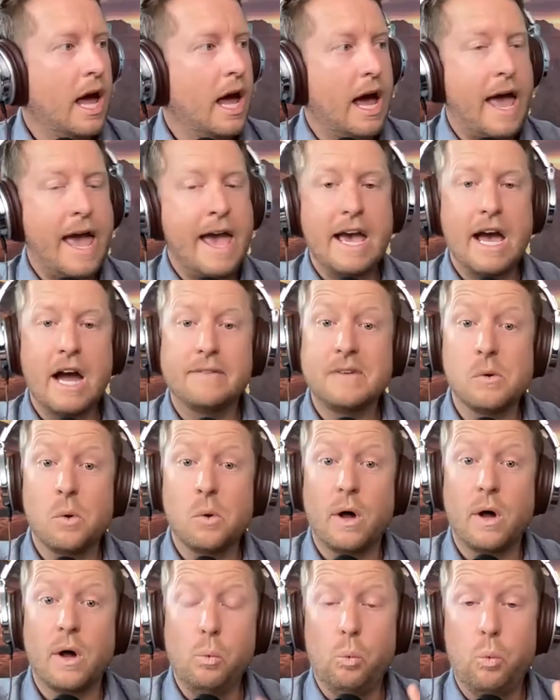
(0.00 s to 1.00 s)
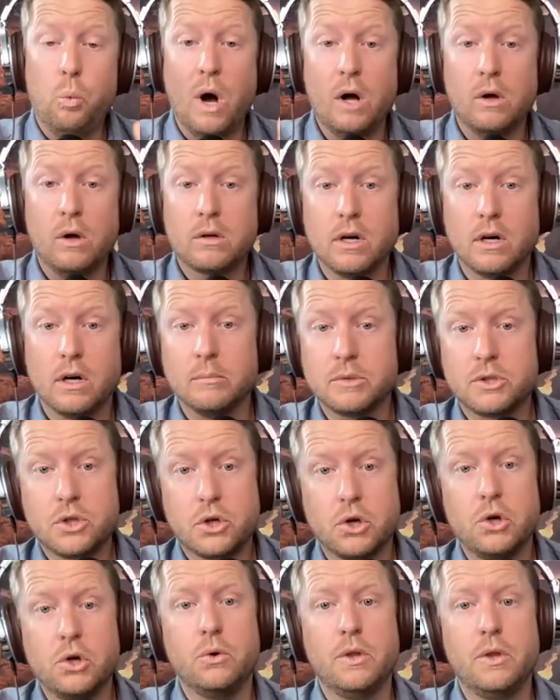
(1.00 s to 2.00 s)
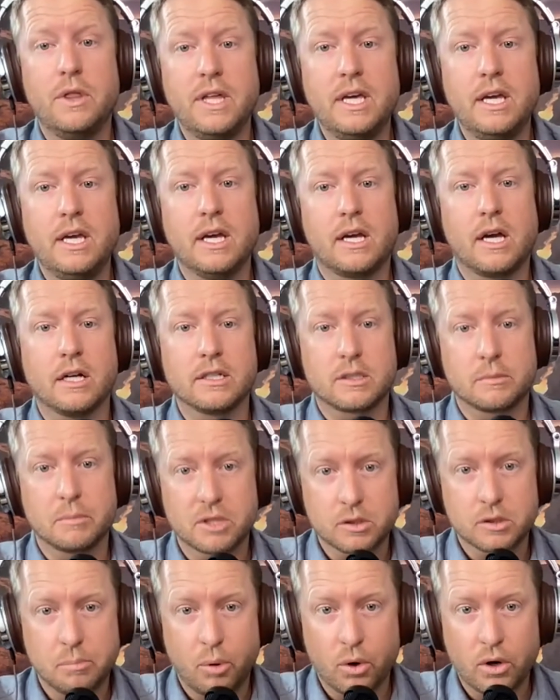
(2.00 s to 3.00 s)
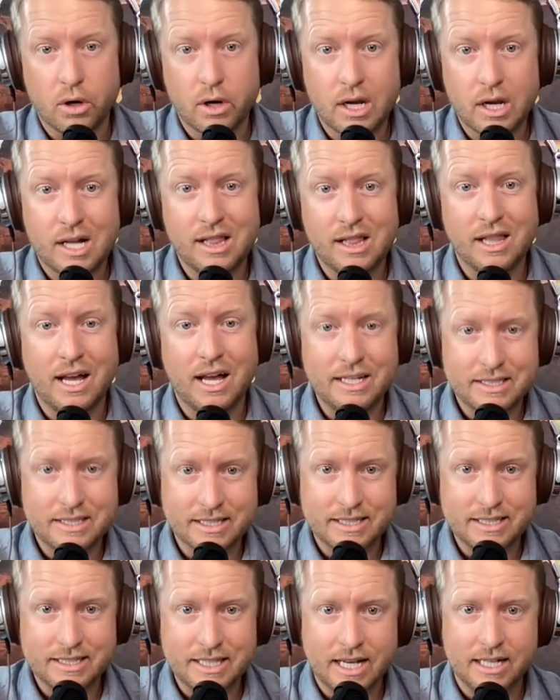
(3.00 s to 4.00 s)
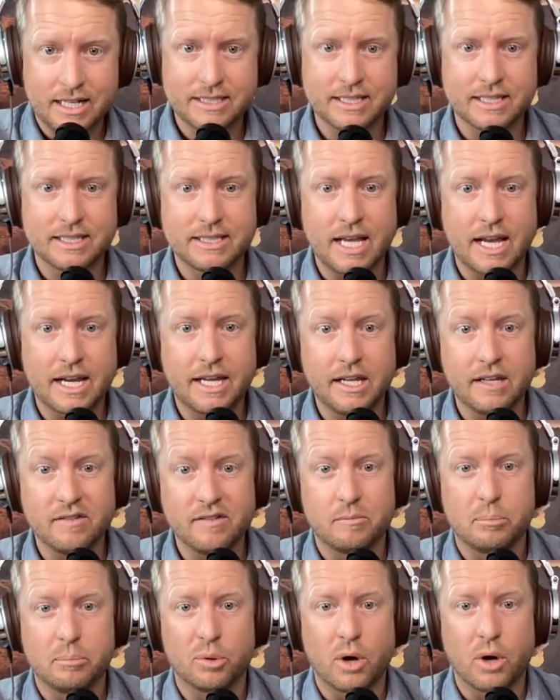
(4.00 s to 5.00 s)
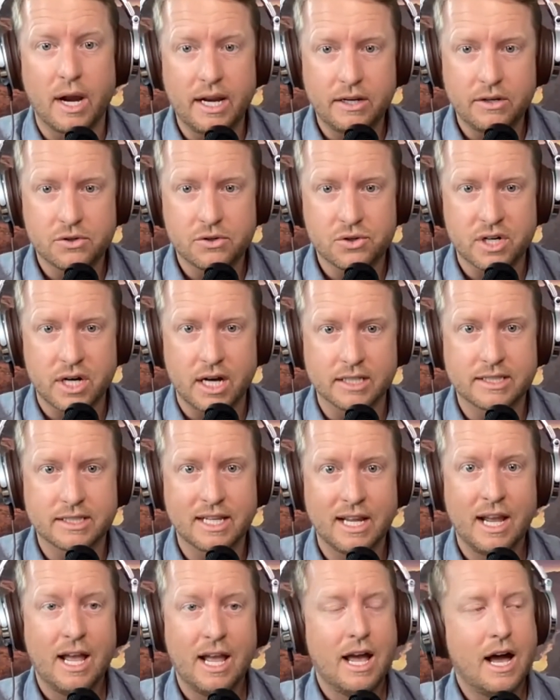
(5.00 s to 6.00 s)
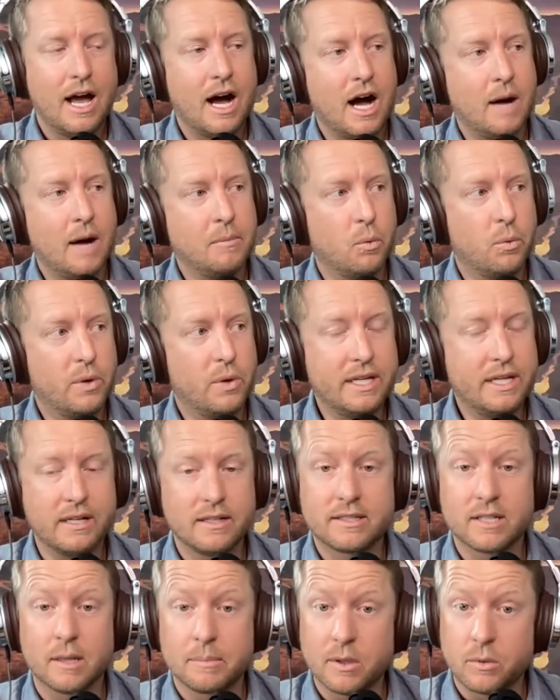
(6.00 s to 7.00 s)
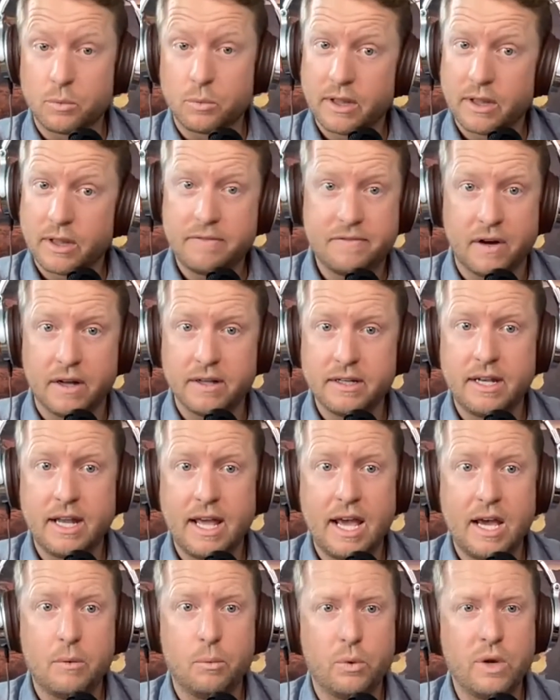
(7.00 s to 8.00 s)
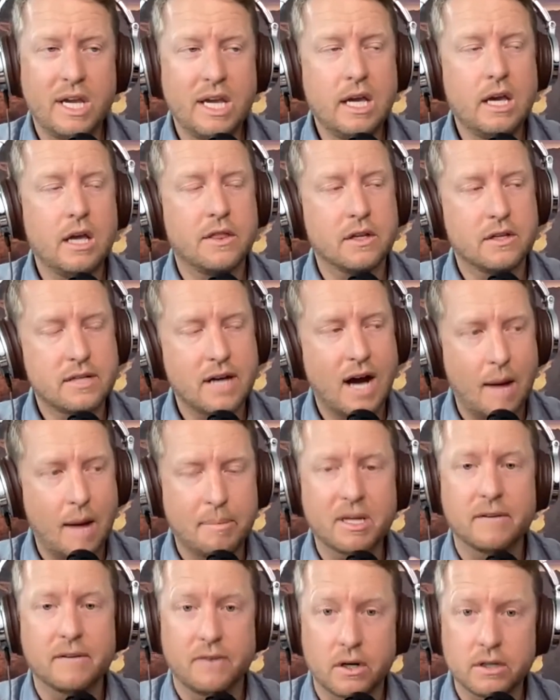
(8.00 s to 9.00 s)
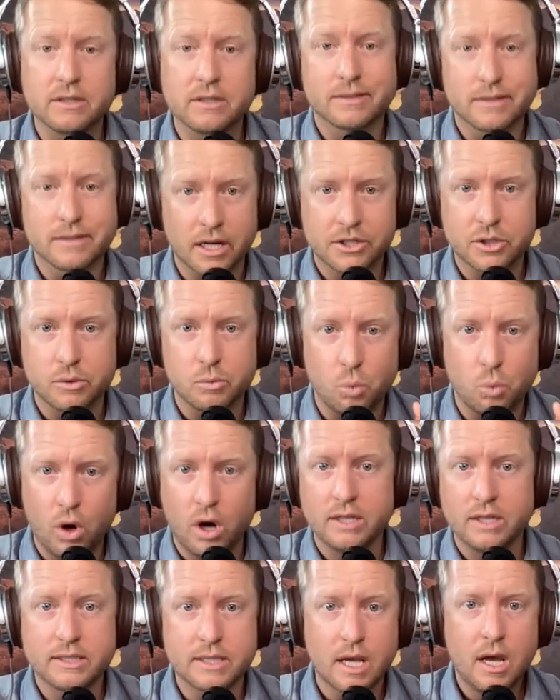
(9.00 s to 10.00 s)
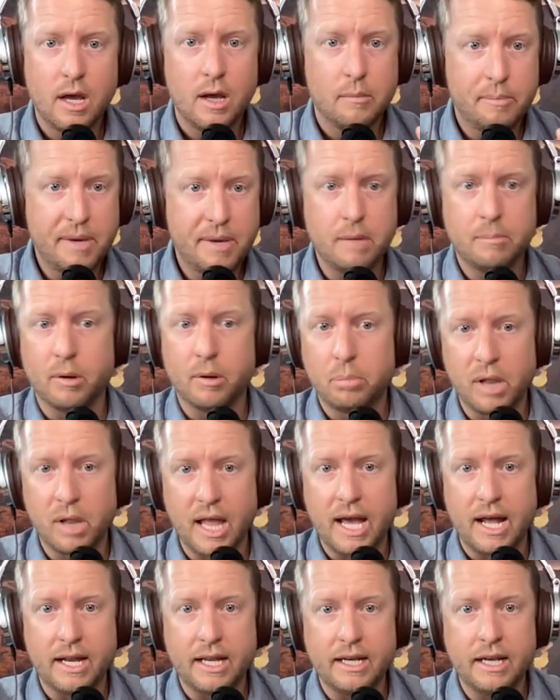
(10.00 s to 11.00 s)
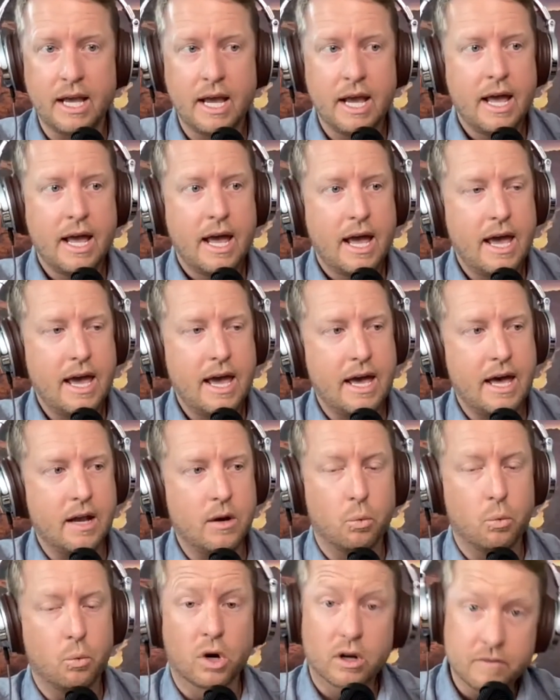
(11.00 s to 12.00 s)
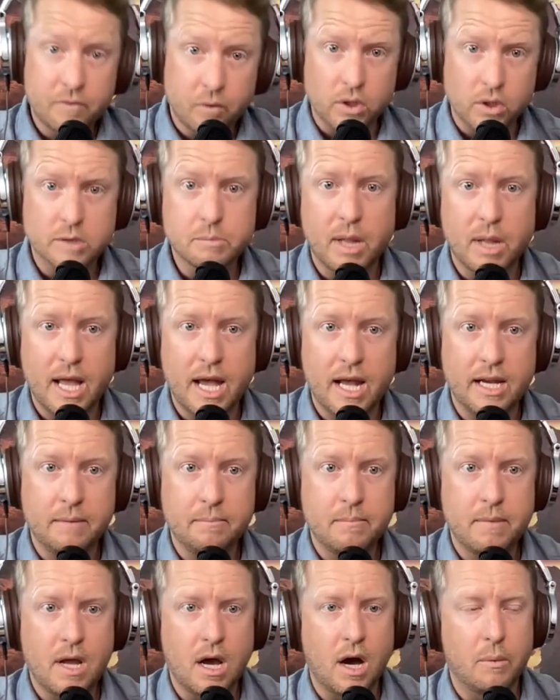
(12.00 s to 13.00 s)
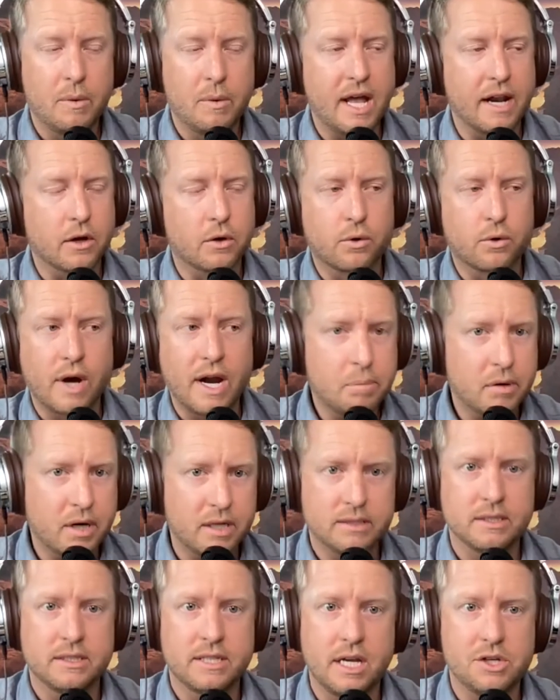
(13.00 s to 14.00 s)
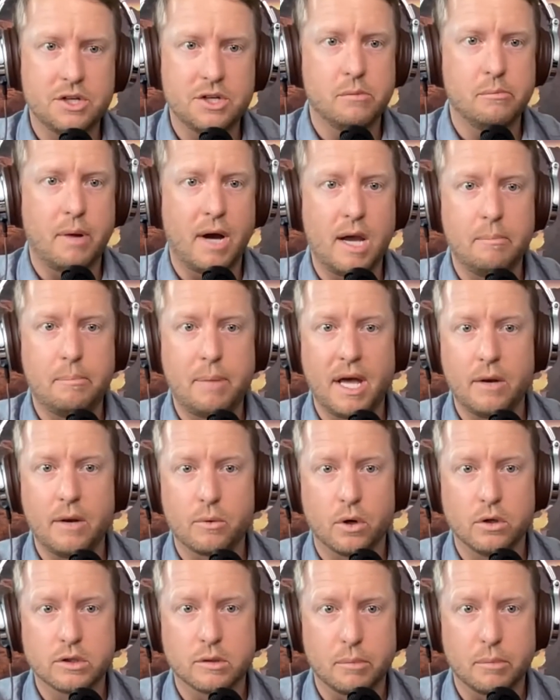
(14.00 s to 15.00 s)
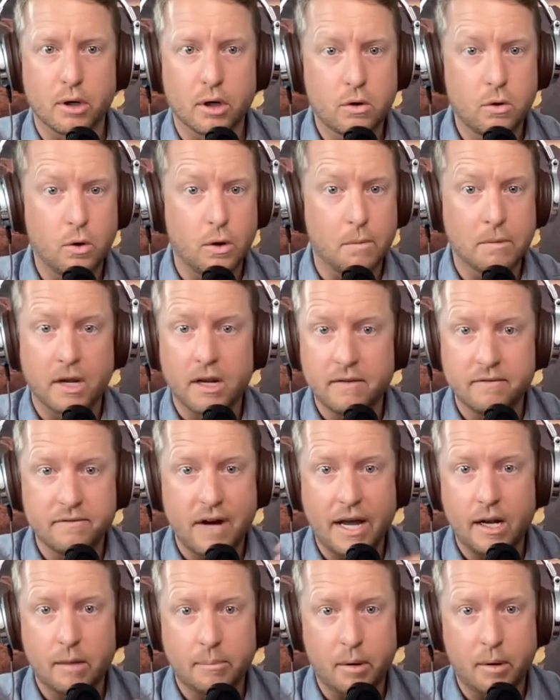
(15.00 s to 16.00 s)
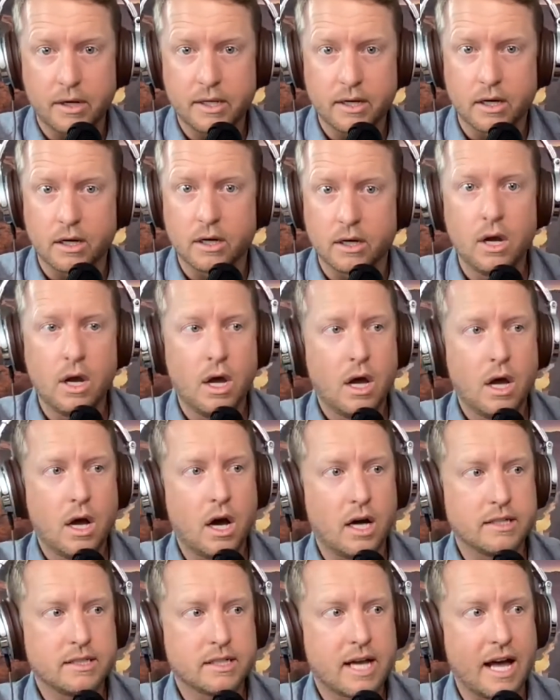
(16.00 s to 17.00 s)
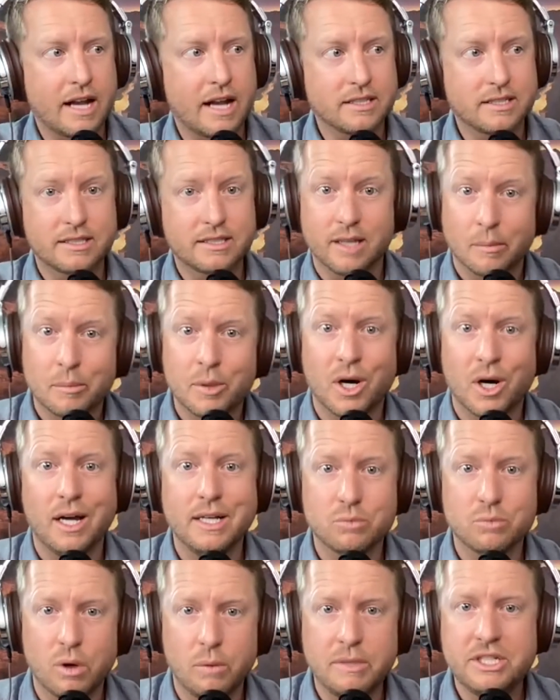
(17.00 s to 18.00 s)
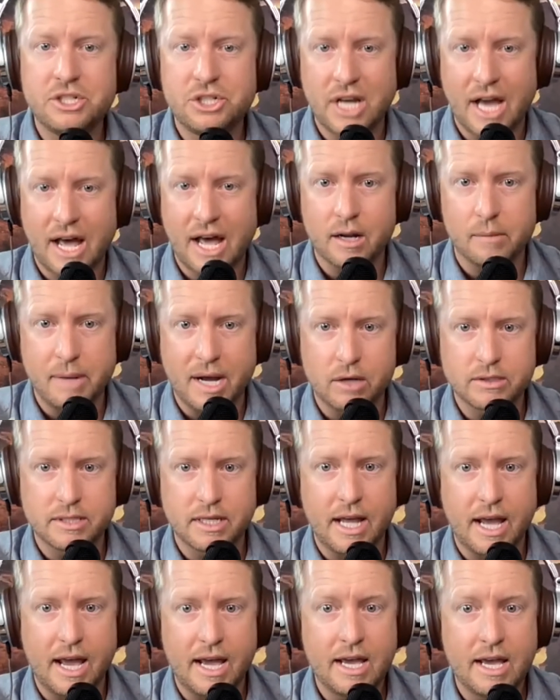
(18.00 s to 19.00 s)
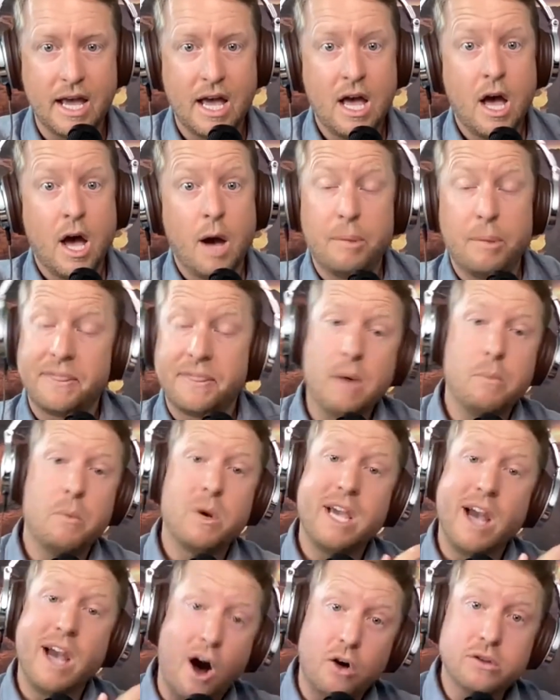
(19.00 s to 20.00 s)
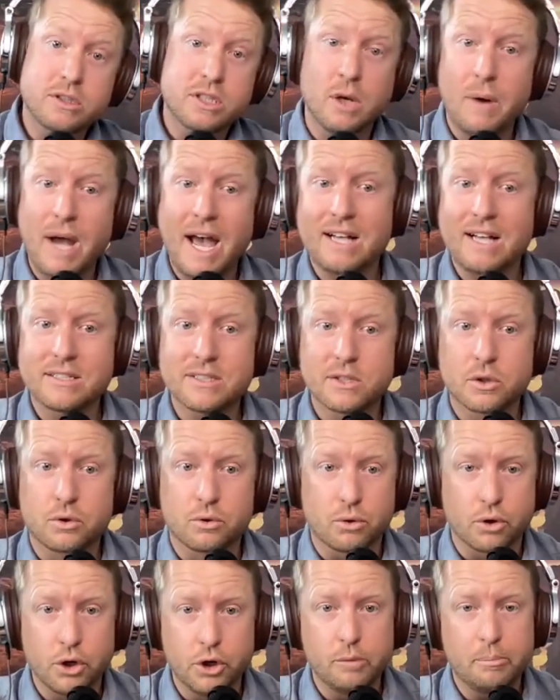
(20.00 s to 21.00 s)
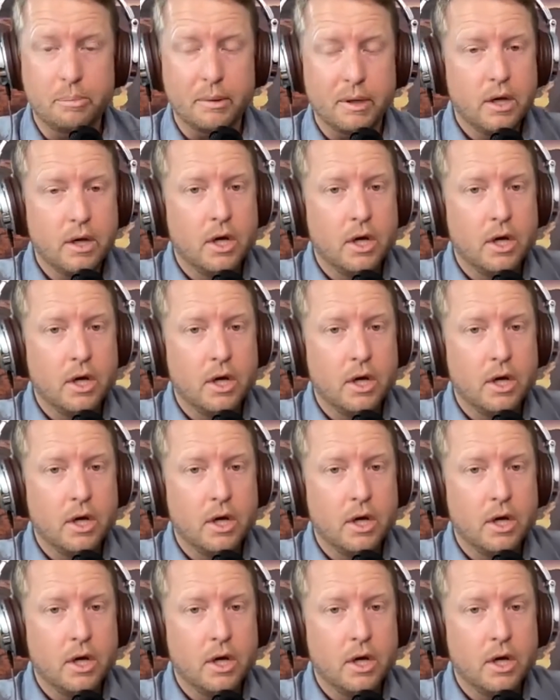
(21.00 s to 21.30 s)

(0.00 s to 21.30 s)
Hey everyone, welcome to the Customer Support Client Success Executive Brain Trust. We did something really fun today. The topic of our discussion was people planning and workforce planning. We had a great presentation by Ben Rosenberg, who I'm going to invite up on here to kind of summarize what we chatted about today. But then we also asked the group